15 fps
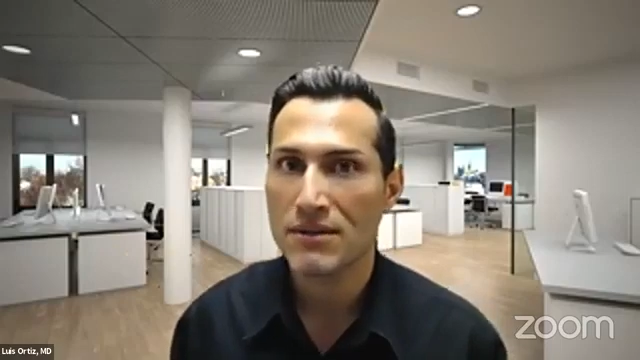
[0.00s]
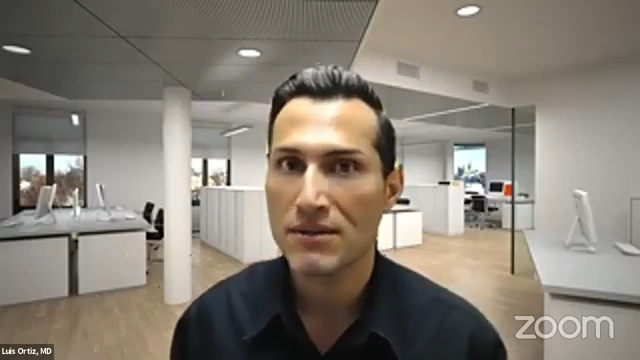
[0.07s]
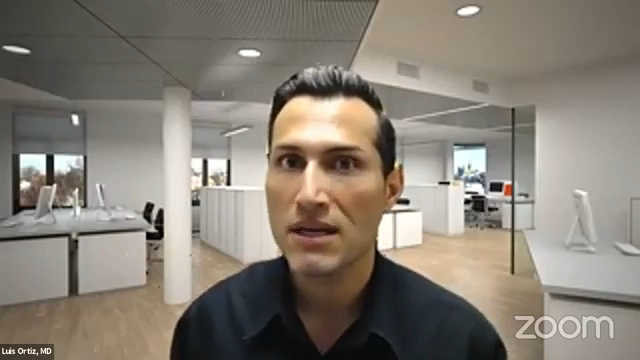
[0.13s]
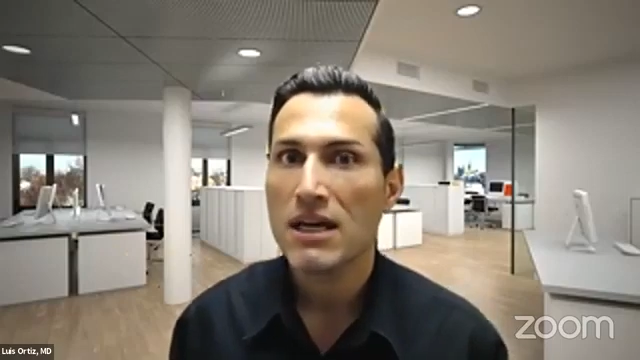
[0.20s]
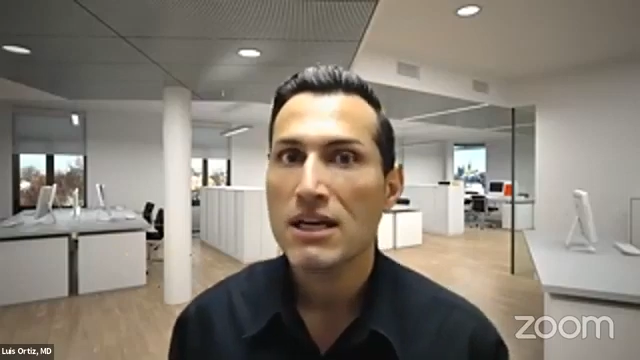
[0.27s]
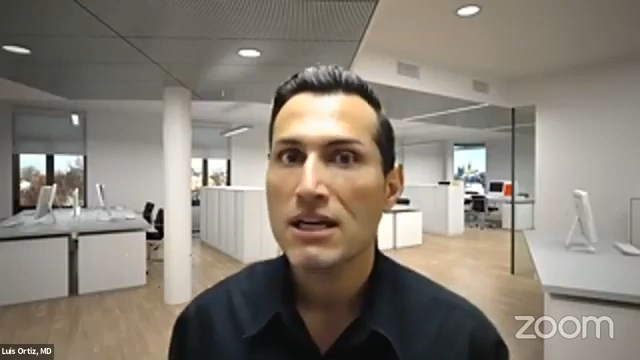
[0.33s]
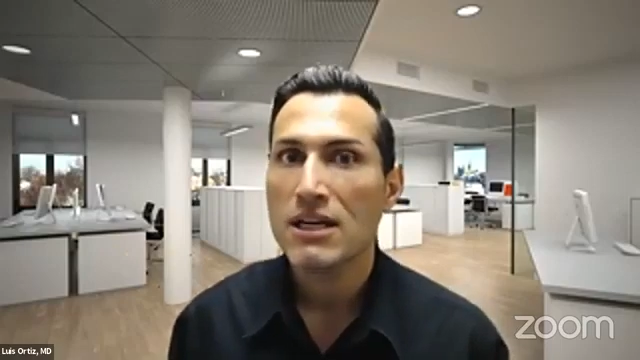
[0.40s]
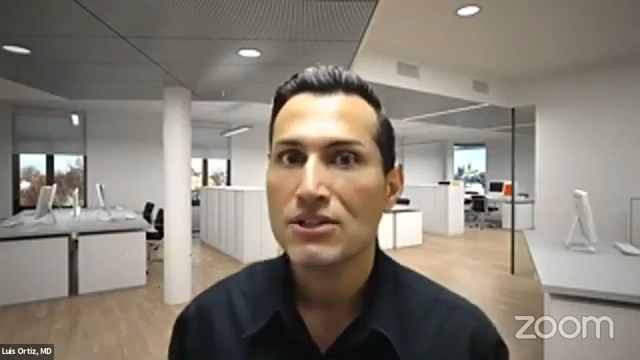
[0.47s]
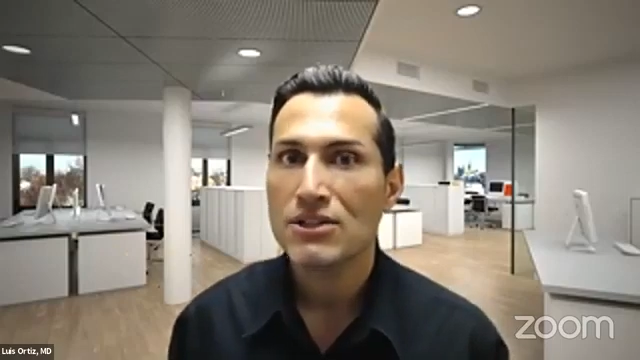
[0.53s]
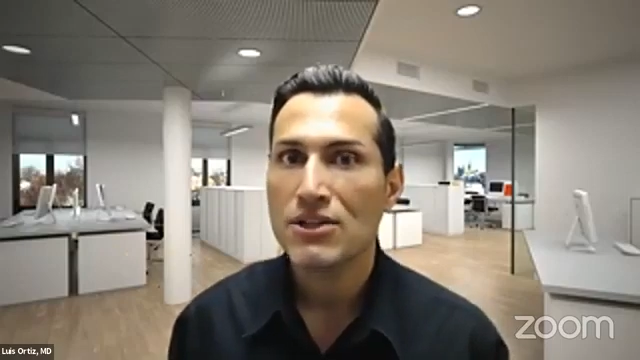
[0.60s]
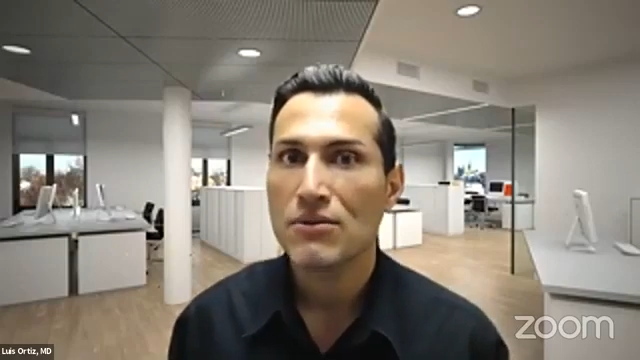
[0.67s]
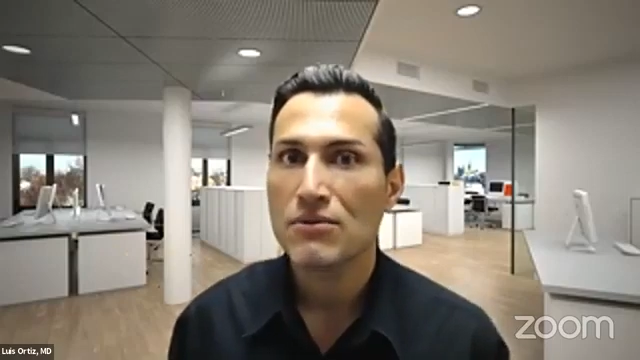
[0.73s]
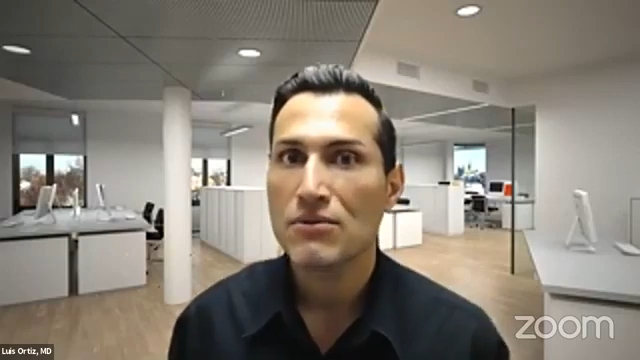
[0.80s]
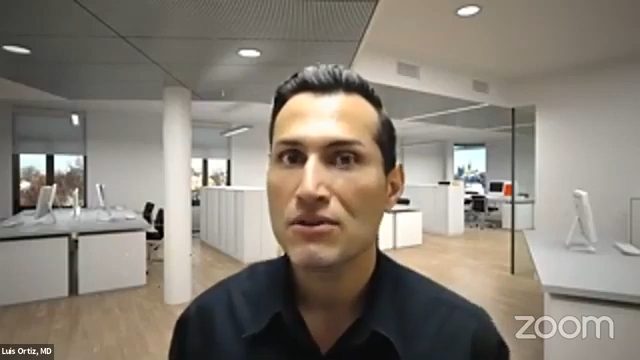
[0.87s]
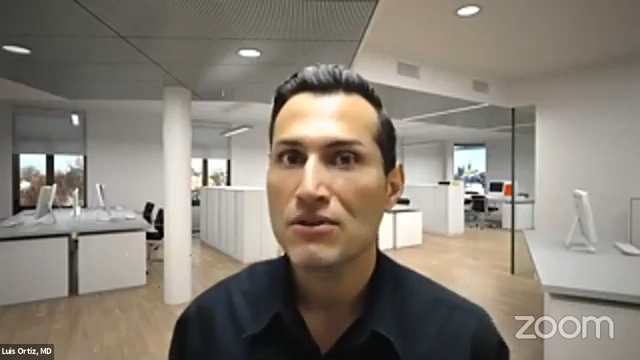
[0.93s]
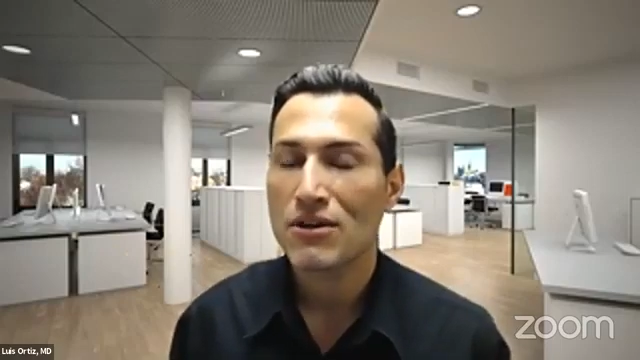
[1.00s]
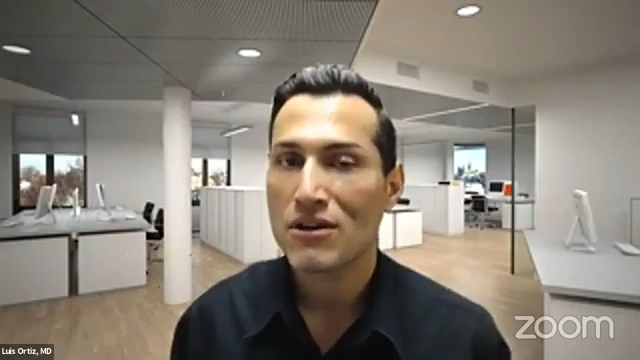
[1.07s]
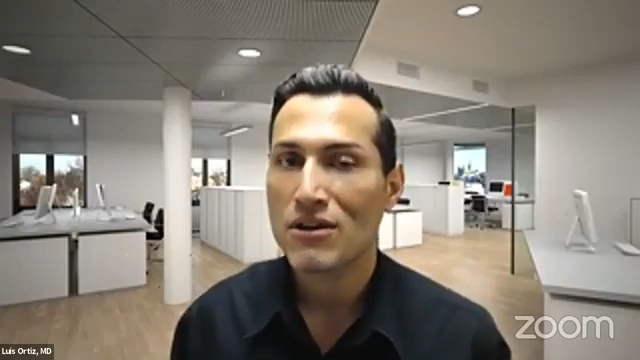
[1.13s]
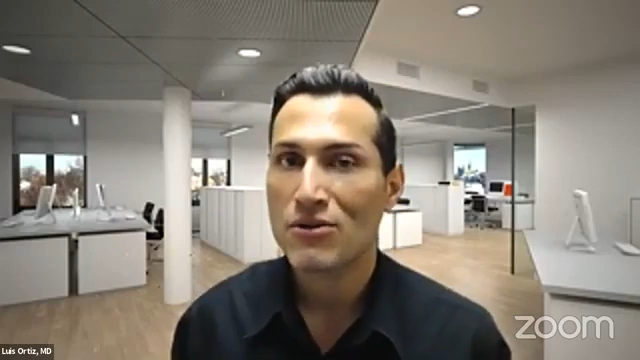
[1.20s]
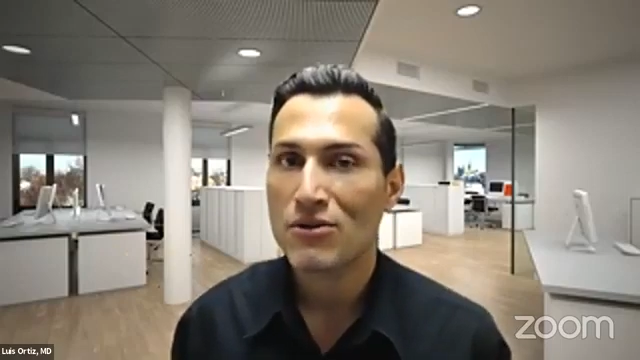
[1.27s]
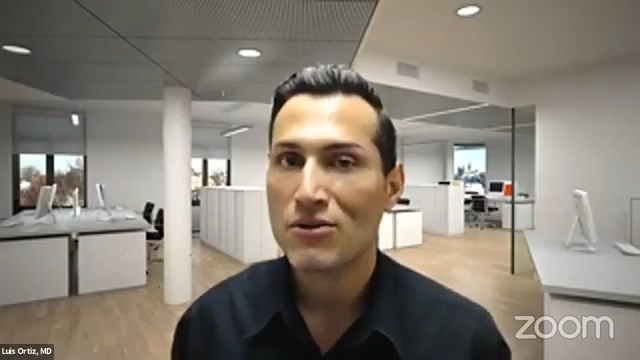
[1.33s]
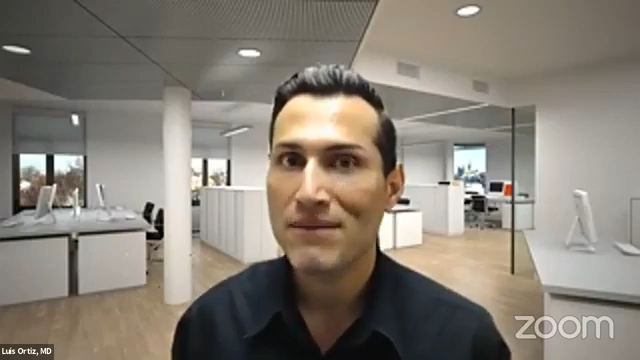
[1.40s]
So
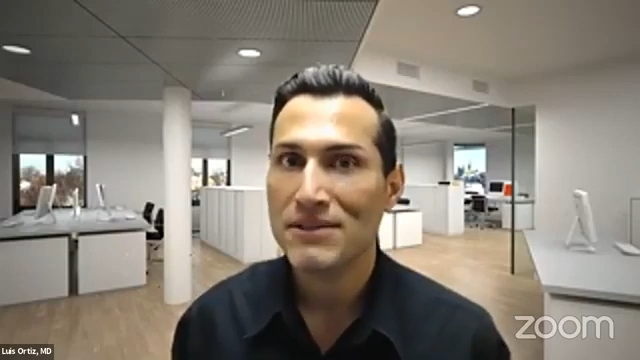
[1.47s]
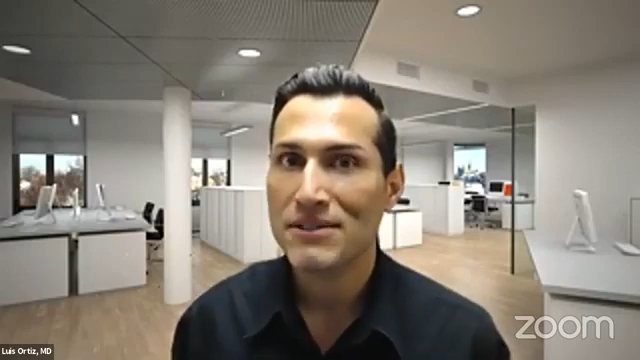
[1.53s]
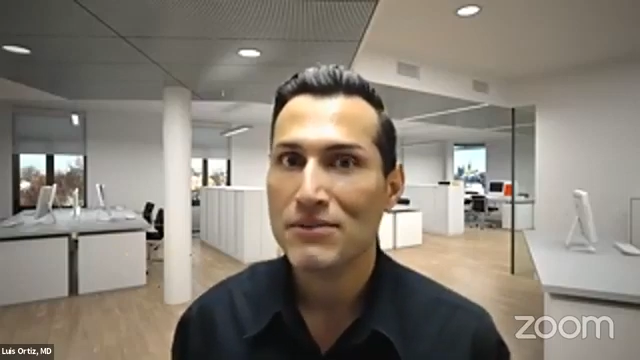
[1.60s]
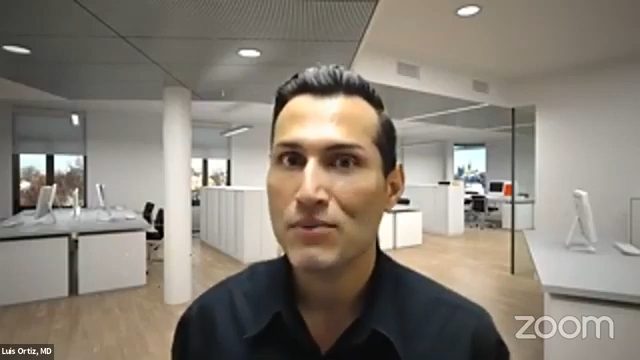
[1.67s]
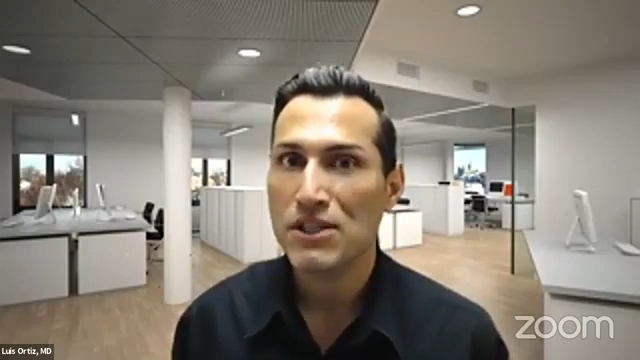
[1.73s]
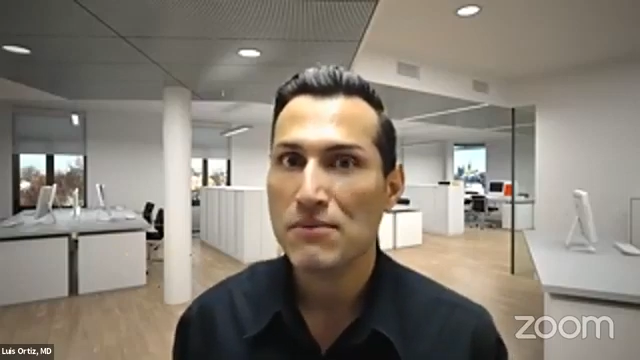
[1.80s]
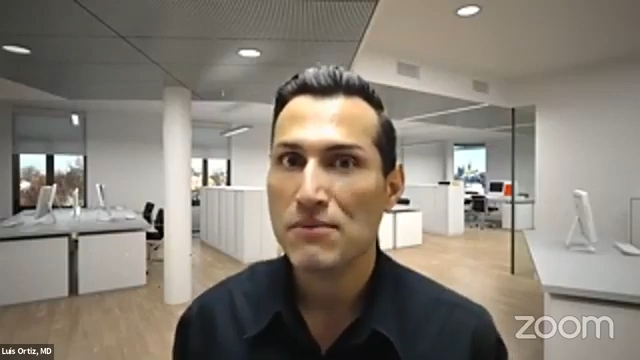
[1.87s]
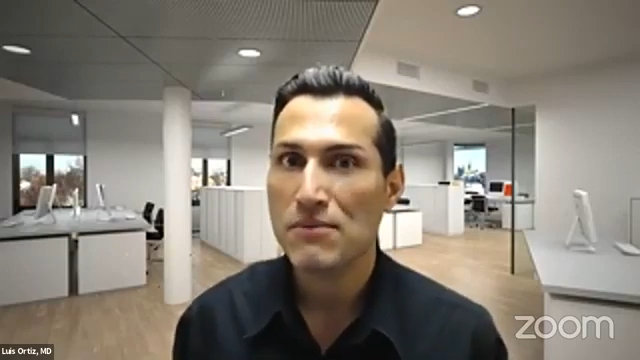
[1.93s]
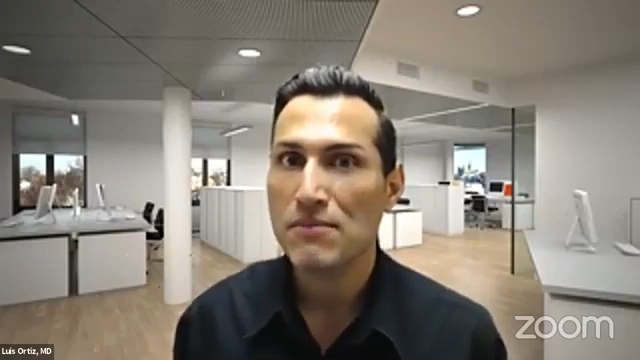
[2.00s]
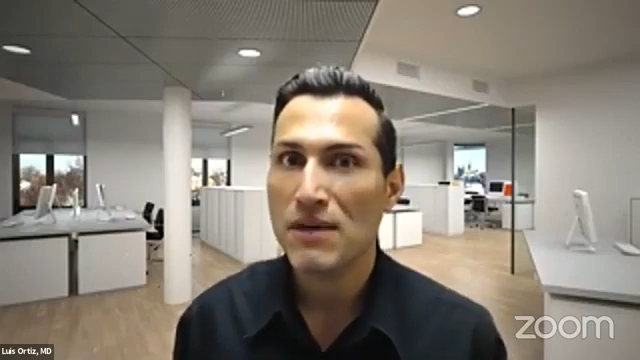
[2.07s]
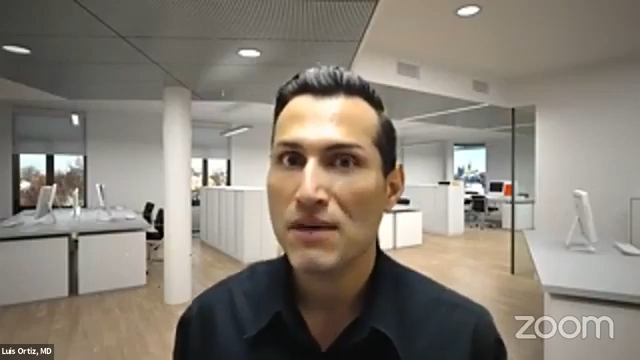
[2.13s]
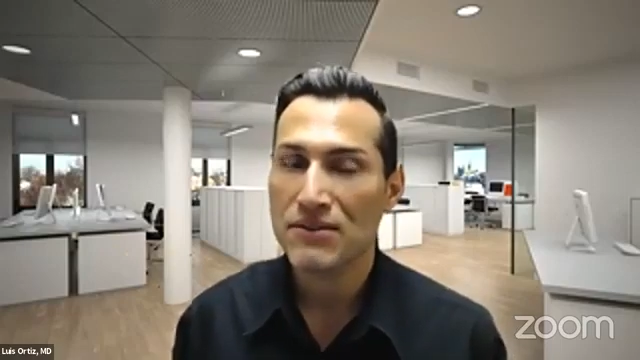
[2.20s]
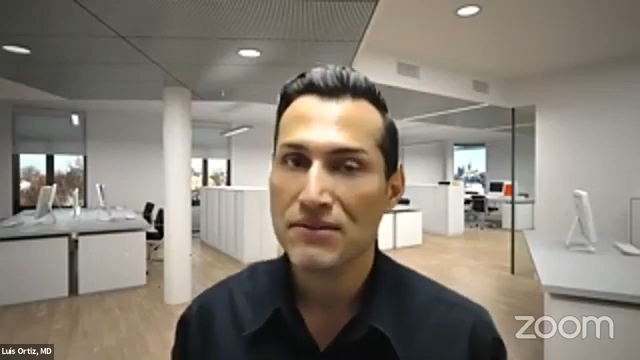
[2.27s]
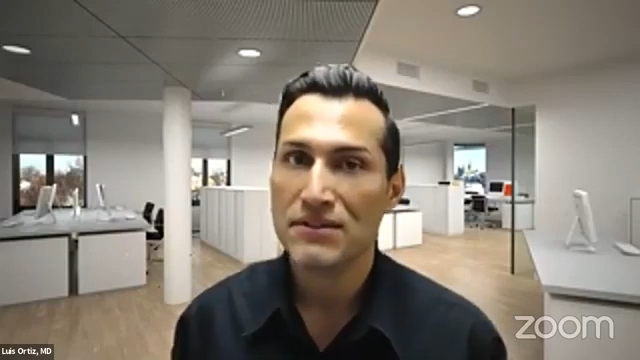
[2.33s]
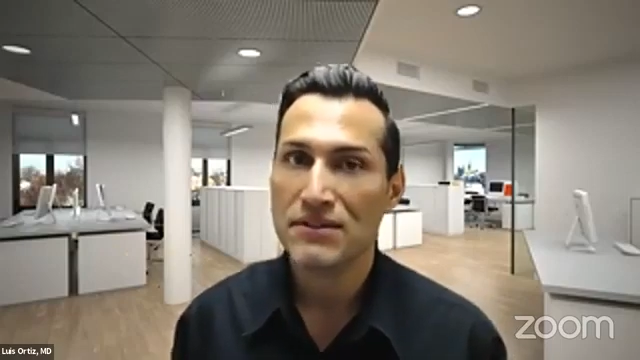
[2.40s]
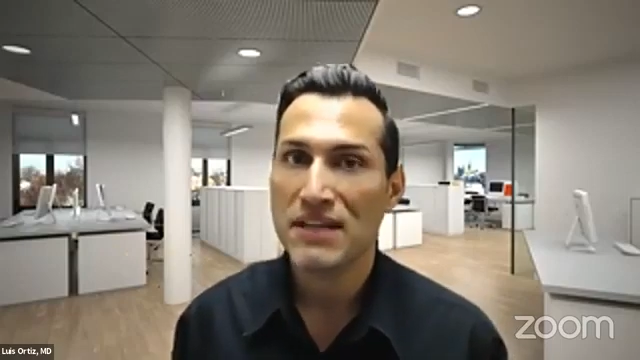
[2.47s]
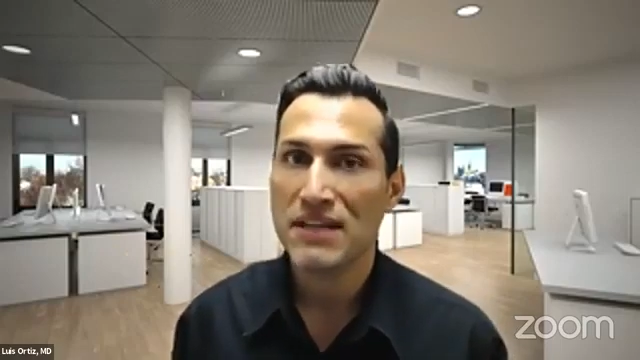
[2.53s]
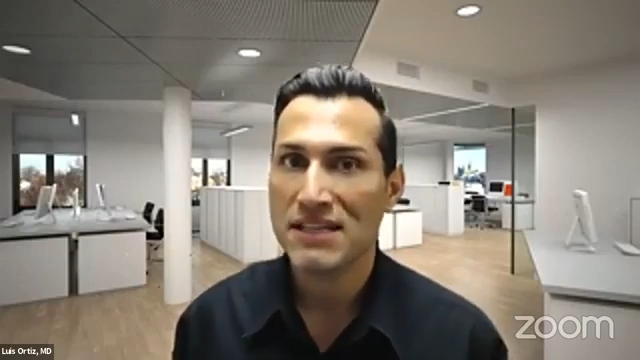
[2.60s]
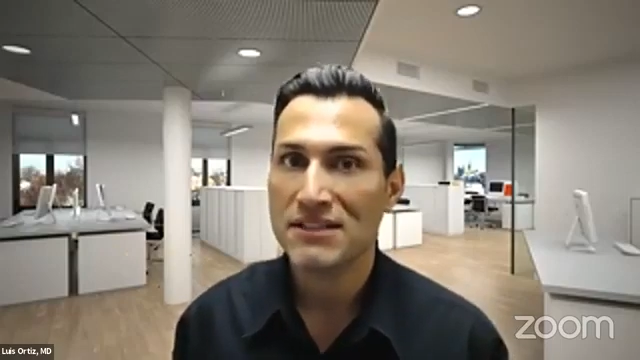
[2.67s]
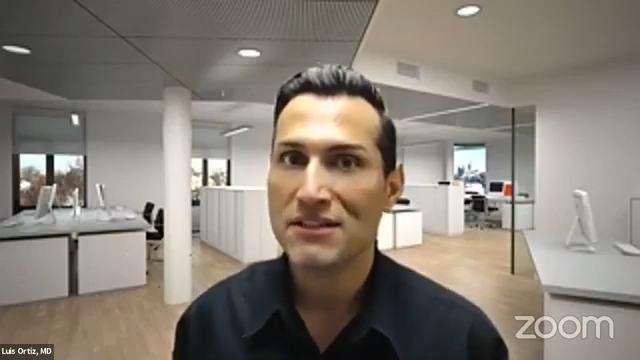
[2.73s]
cramps is when your muscles tense up.